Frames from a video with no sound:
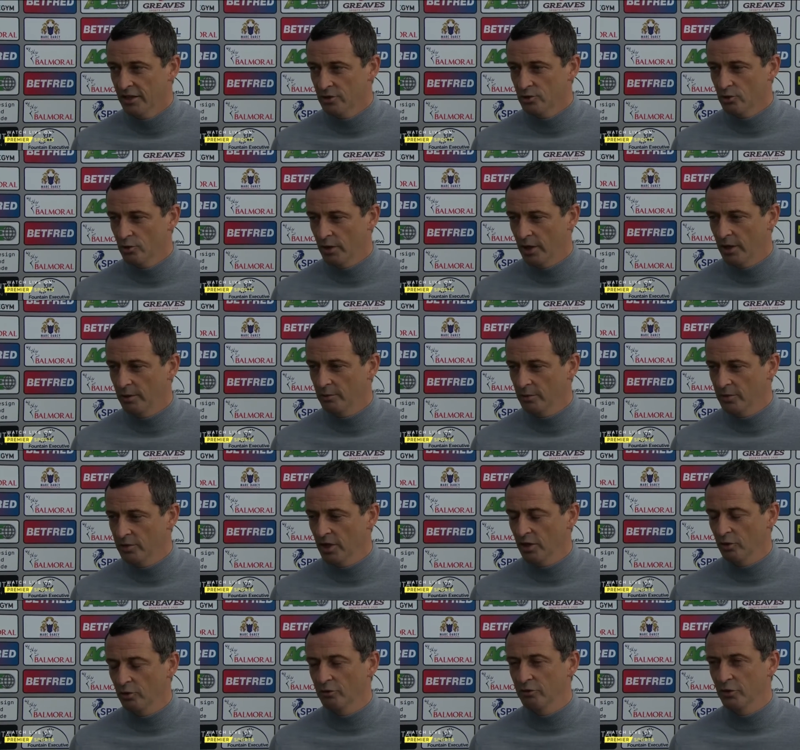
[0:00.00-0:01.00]
So
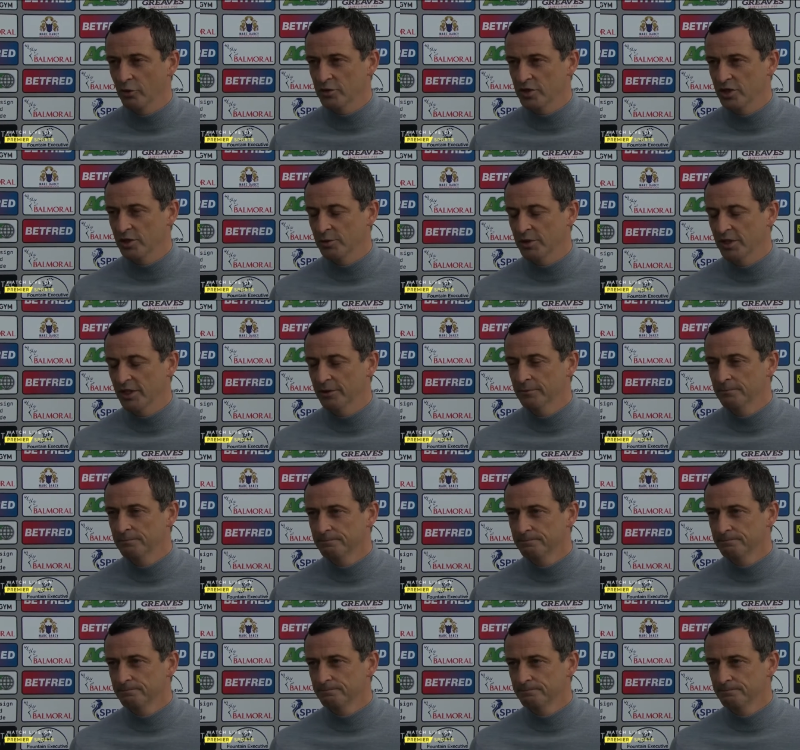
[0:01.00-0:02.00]
yeah, looking forward to seeing them today.
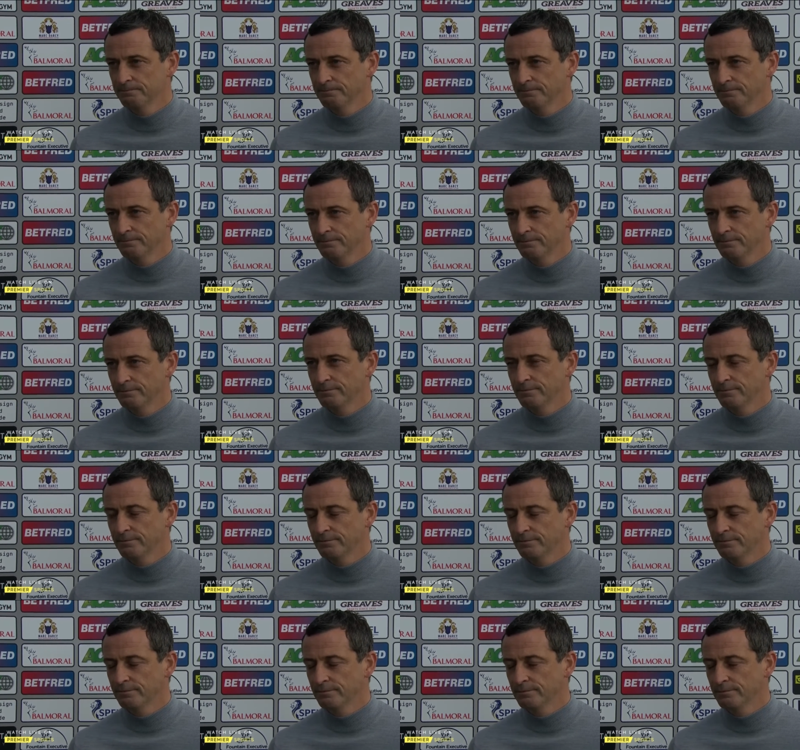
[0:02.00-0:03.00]
Cove Rangers are